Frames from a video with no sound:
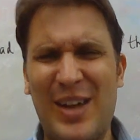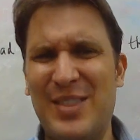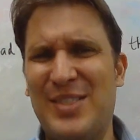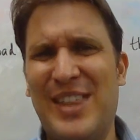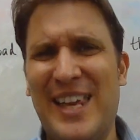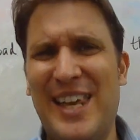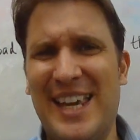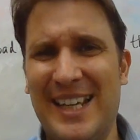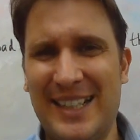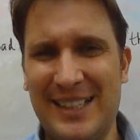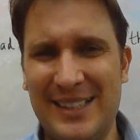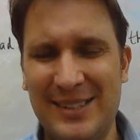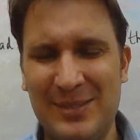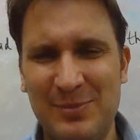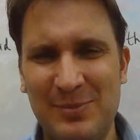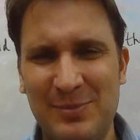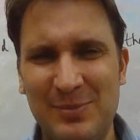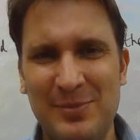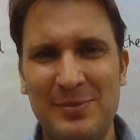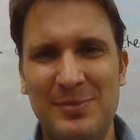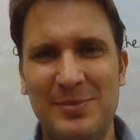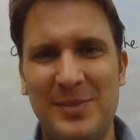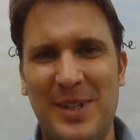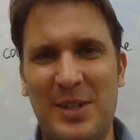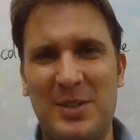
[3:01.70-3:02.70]
a thing,
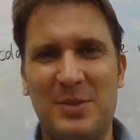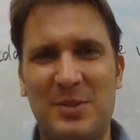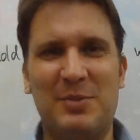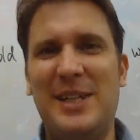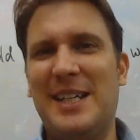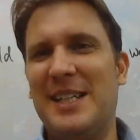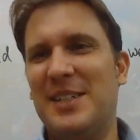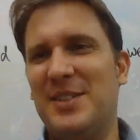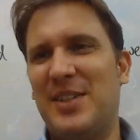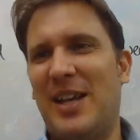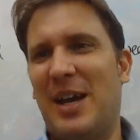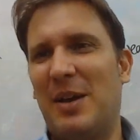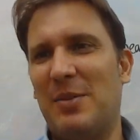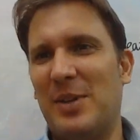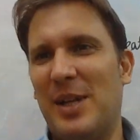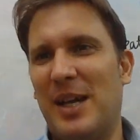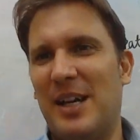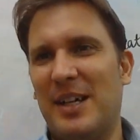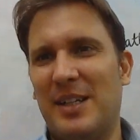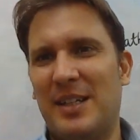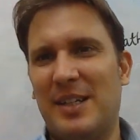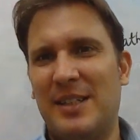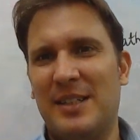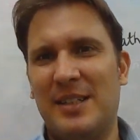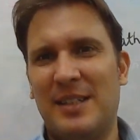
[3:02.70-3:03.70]
doesn't really sound
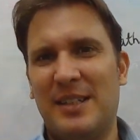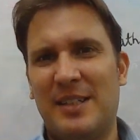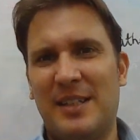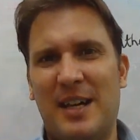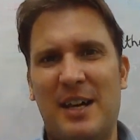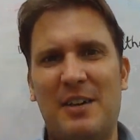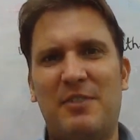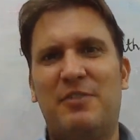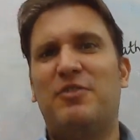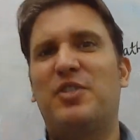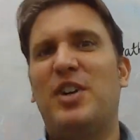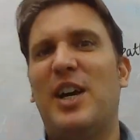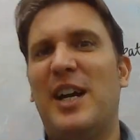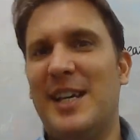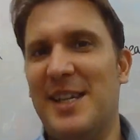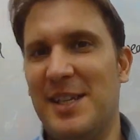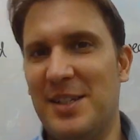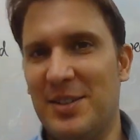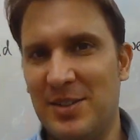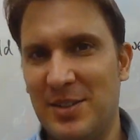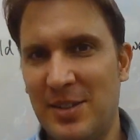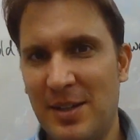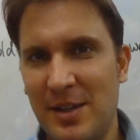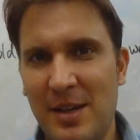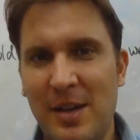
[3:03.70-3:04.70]
like a
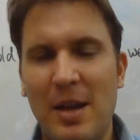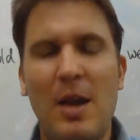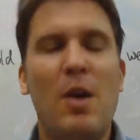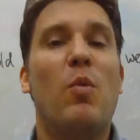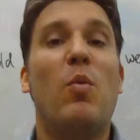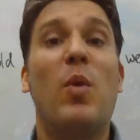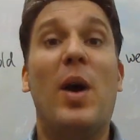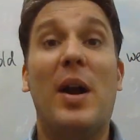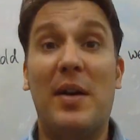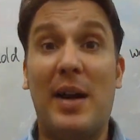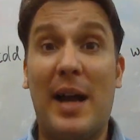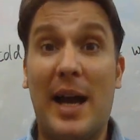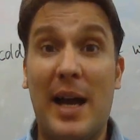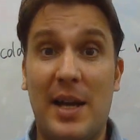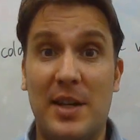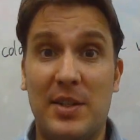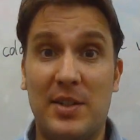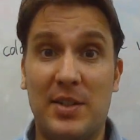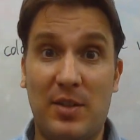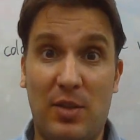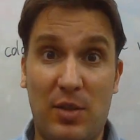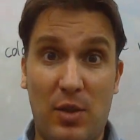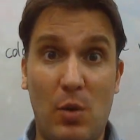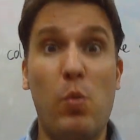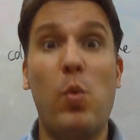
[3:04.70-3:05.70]
phrase.
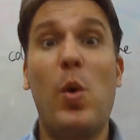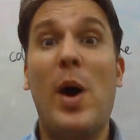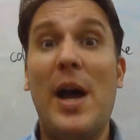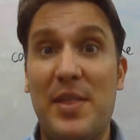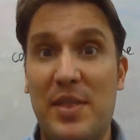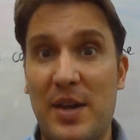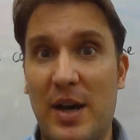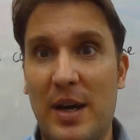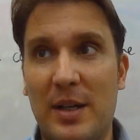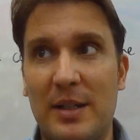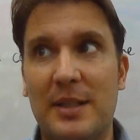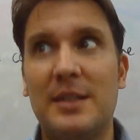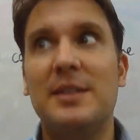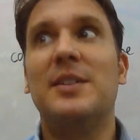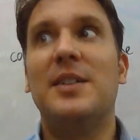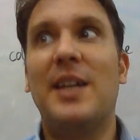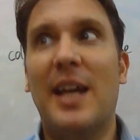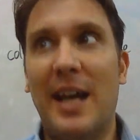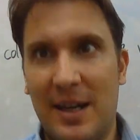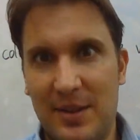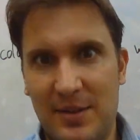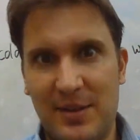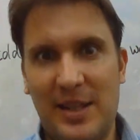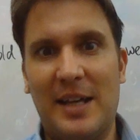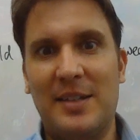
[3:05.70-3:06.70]
Whereas the weather,
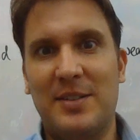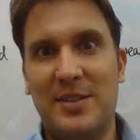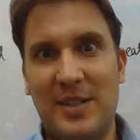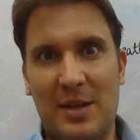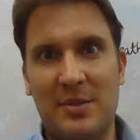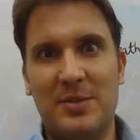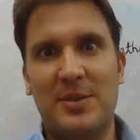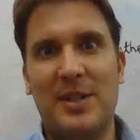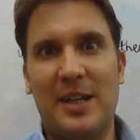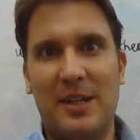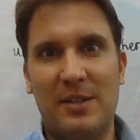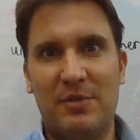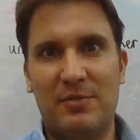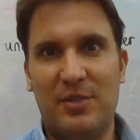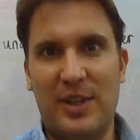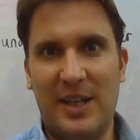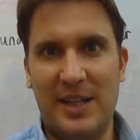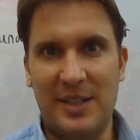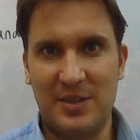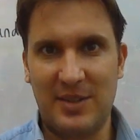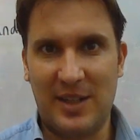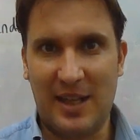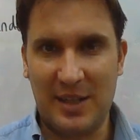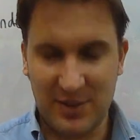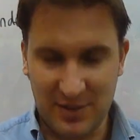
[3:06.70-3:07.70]
yeah, that sounds like a
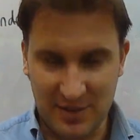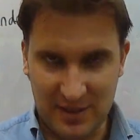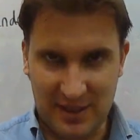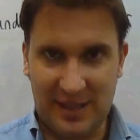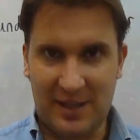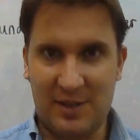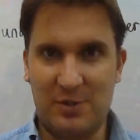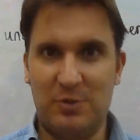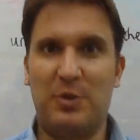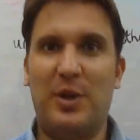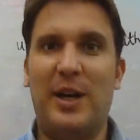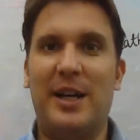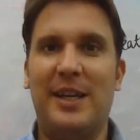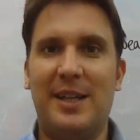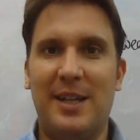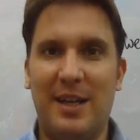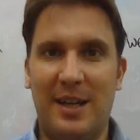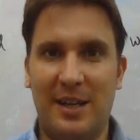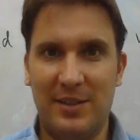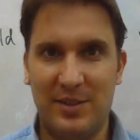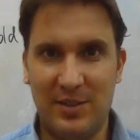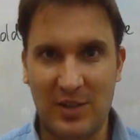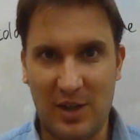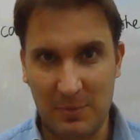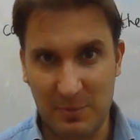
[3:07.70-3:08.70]
phrase. That's like a
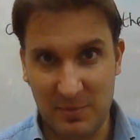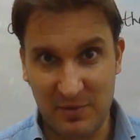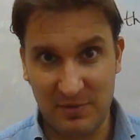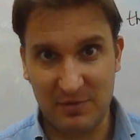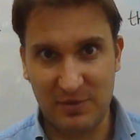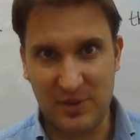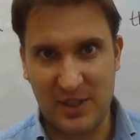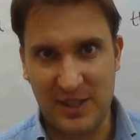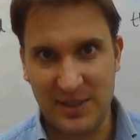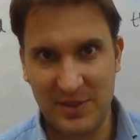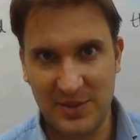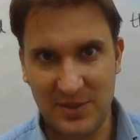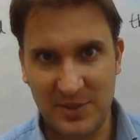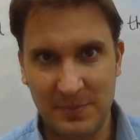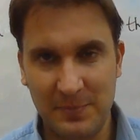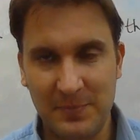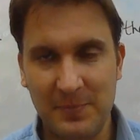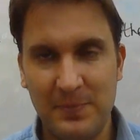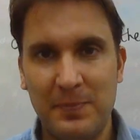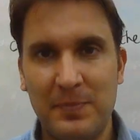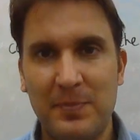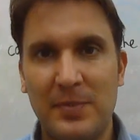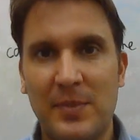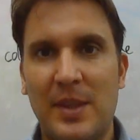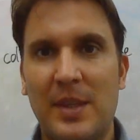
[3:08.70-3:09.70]
regular type of phrase.
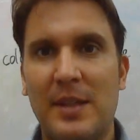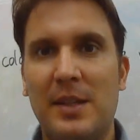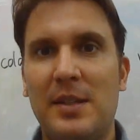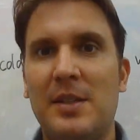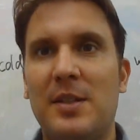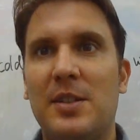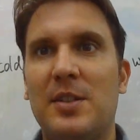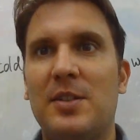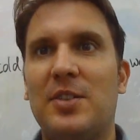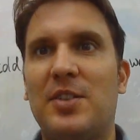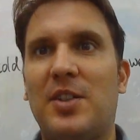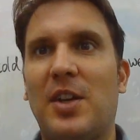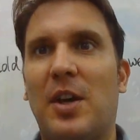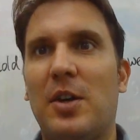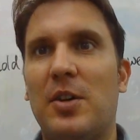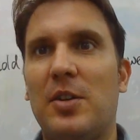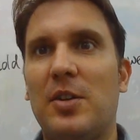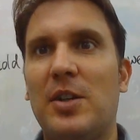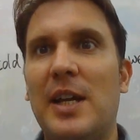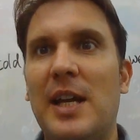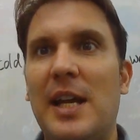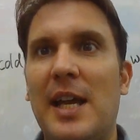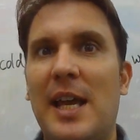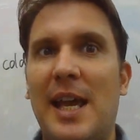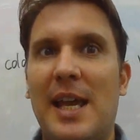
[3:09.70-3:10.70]

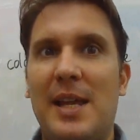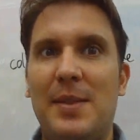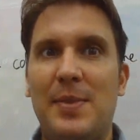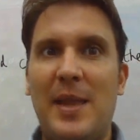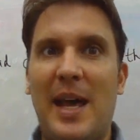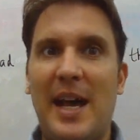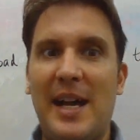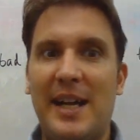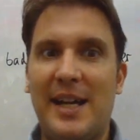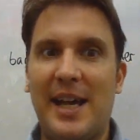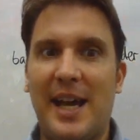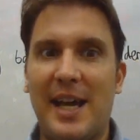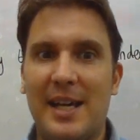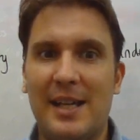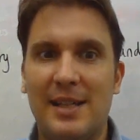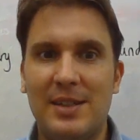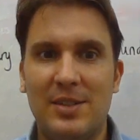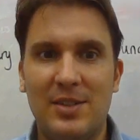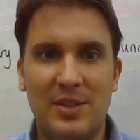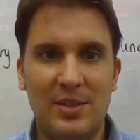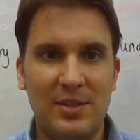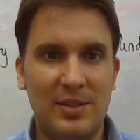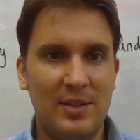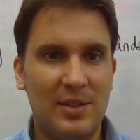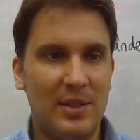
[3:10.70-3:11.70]
So in that
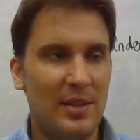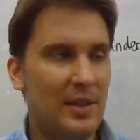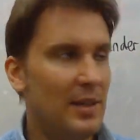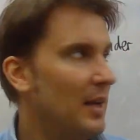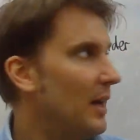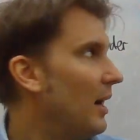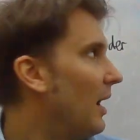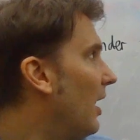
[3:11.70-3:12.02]
case,